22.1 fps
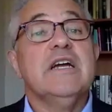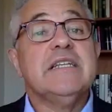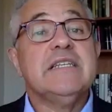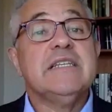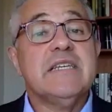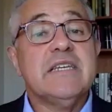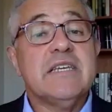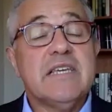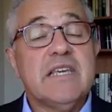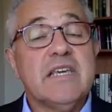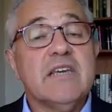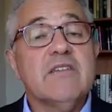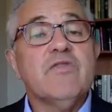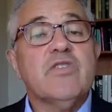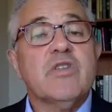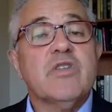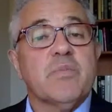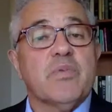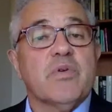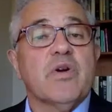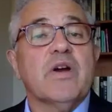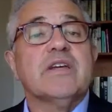to give
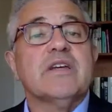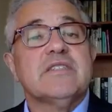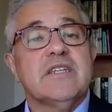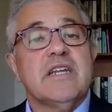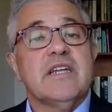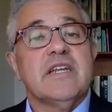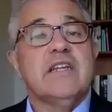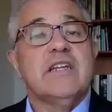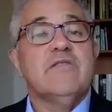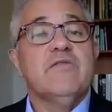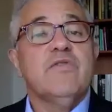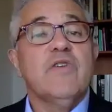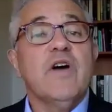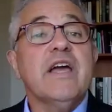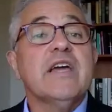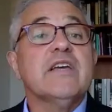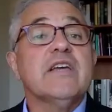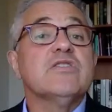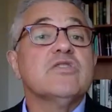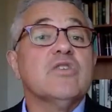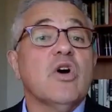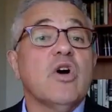the president
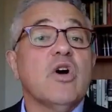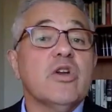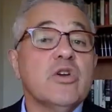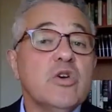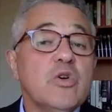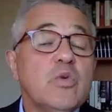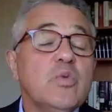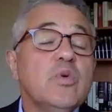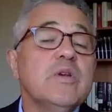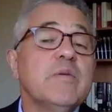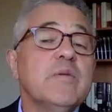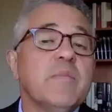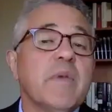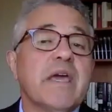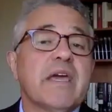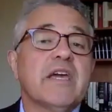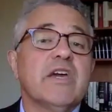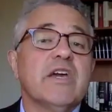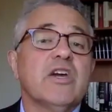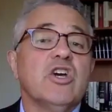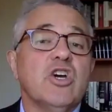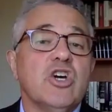advice on who would
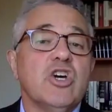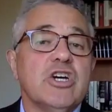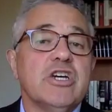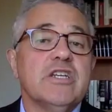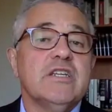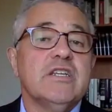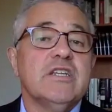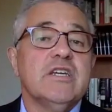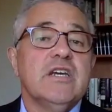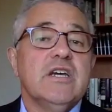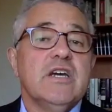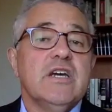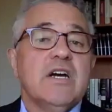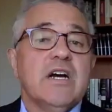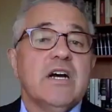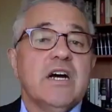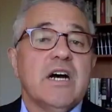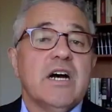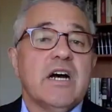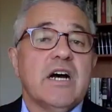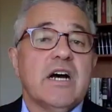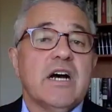make a good
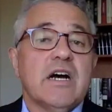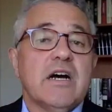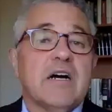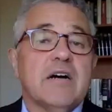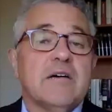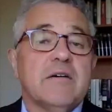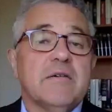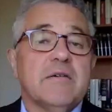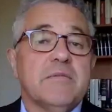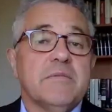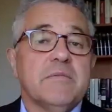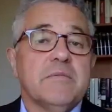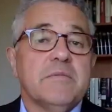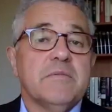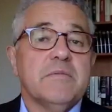FBI